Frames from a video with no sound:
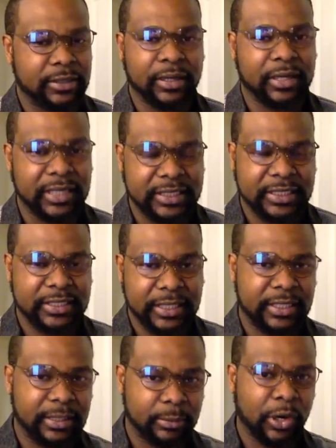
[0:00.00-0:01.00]
unless it's
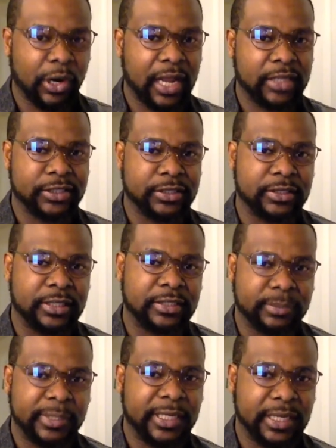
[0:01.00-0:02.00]
like Kim Kardashian and
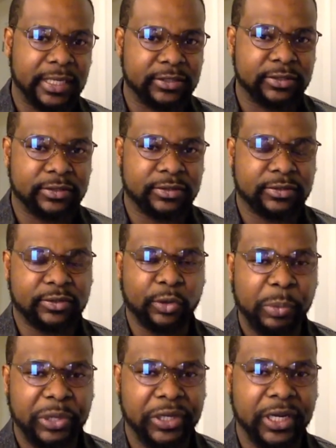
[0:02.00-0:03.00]
you're spending like
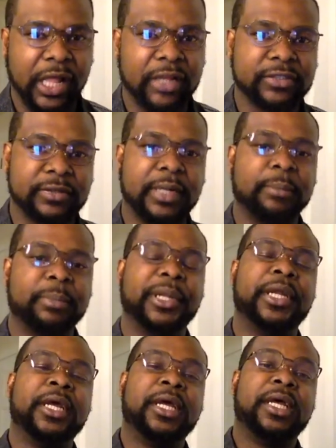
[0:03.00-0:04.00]
$2 million, right?
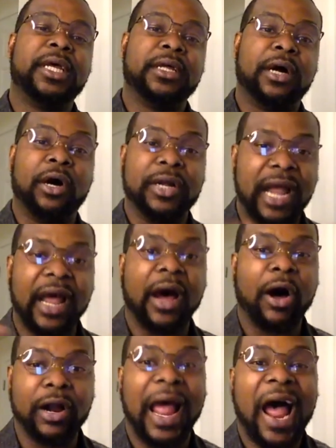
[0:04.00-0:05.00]
But
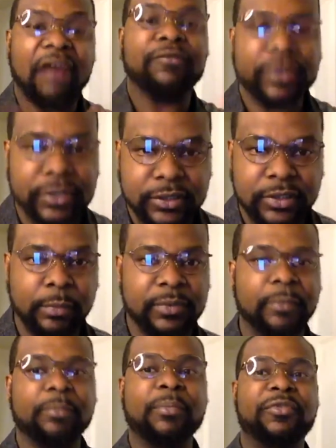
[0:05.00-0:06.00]
on average,
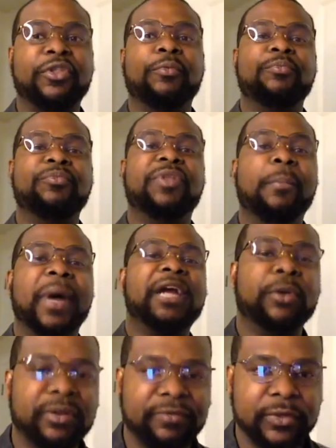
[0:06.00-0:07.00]
the
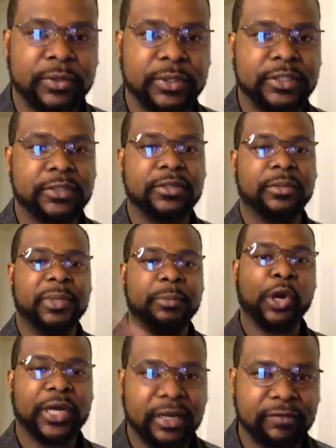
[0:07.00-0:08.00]
micro influencer, the mid
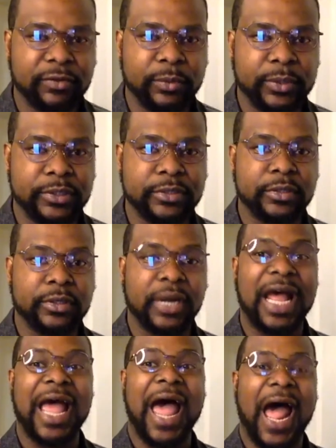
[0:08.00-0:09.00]
market influencer,
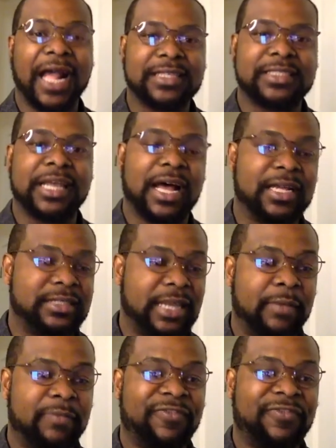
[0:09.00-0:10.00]
acts as
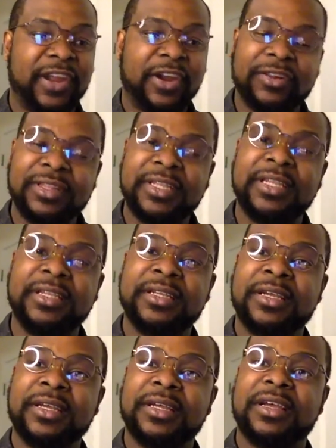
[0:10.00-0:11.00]
a fairly
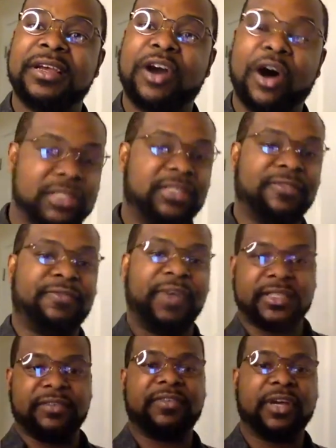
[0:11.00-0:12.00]
cost
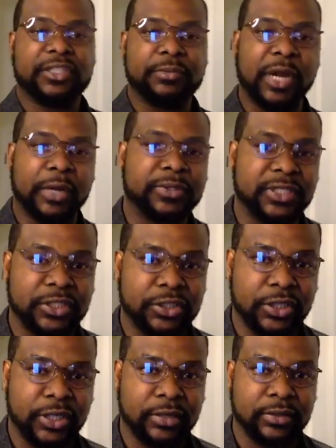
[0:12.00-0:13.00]
effective customer
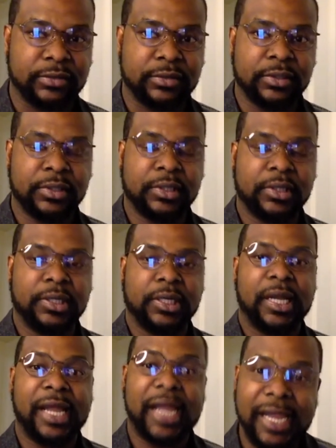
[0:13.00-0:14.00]
acquisition channel,
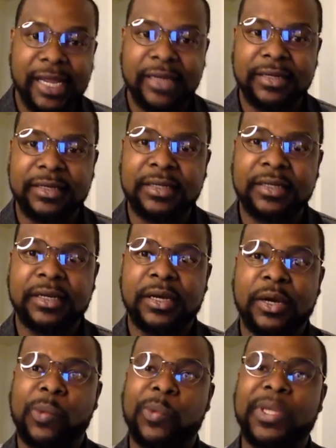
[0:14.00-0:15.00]
and
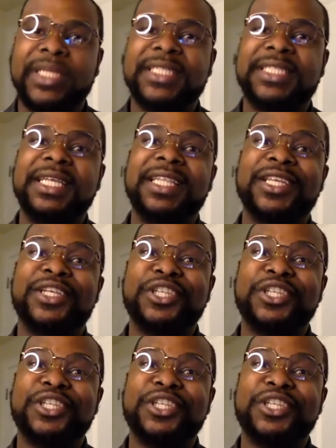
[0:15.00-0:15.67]
we see the